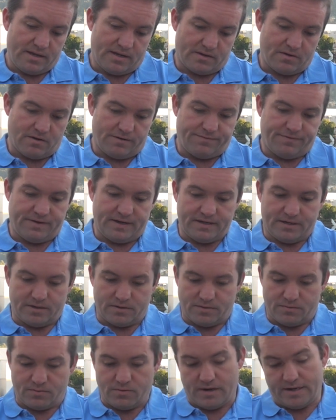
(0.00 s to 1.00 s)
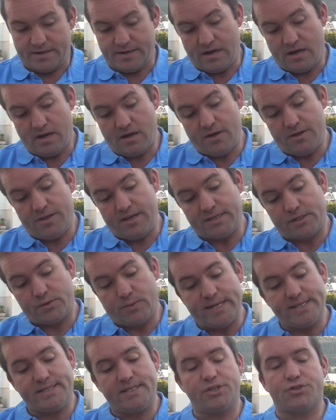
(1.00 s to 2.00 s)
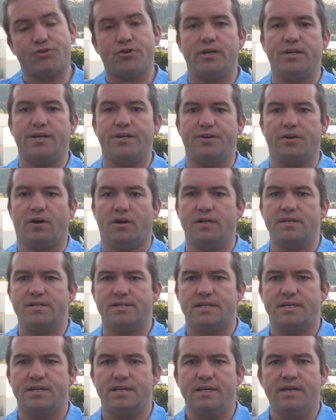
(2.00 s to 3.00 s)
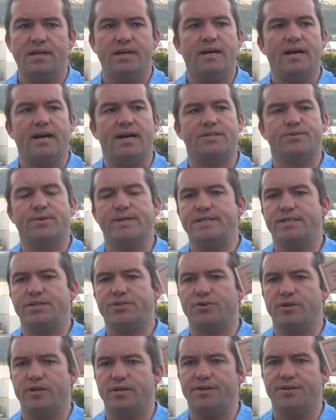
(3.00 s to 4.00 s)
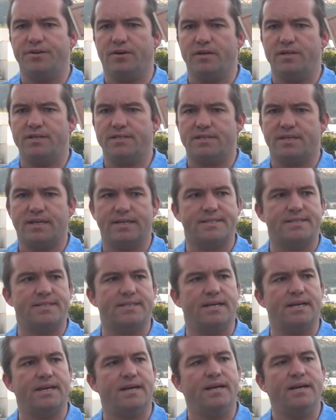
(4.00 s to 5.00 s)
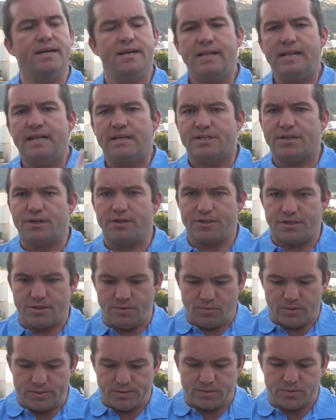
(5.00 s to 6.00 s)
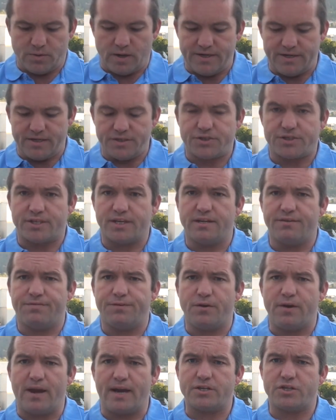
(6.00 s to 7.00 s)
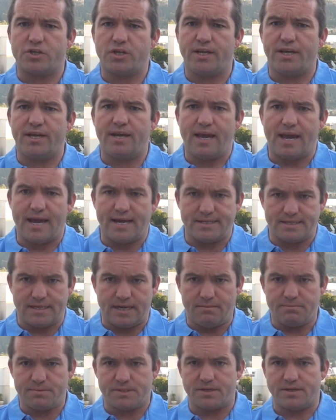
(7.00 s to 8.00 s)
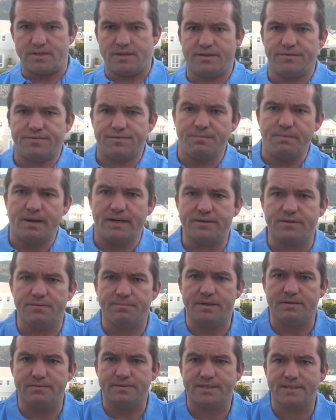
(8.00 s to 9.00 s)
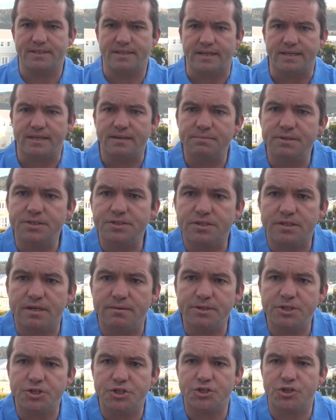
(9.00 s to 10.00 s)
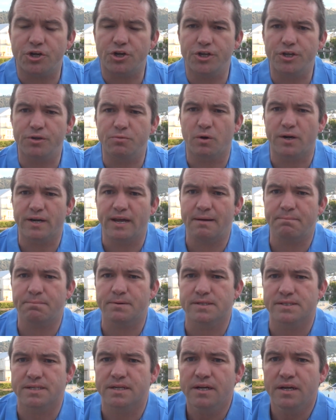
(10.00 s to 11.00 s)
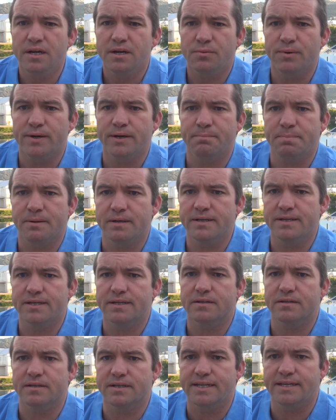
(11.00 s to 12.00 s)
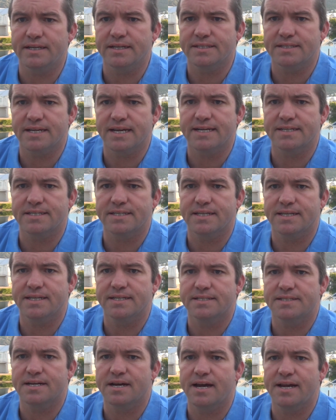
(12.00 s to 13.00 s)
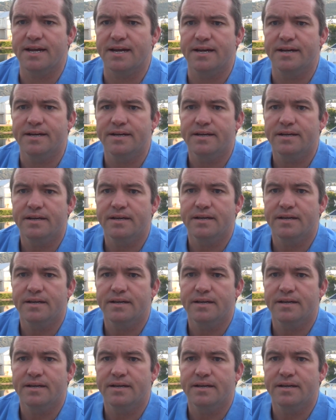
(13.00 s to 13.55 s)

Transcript: I can't find it right now. Oh, there, $20 trillion. $20 trillion. So what is quite interesting, if you actually had, if you might not be able to see that, let me just show you what happens when a political leader takes the entire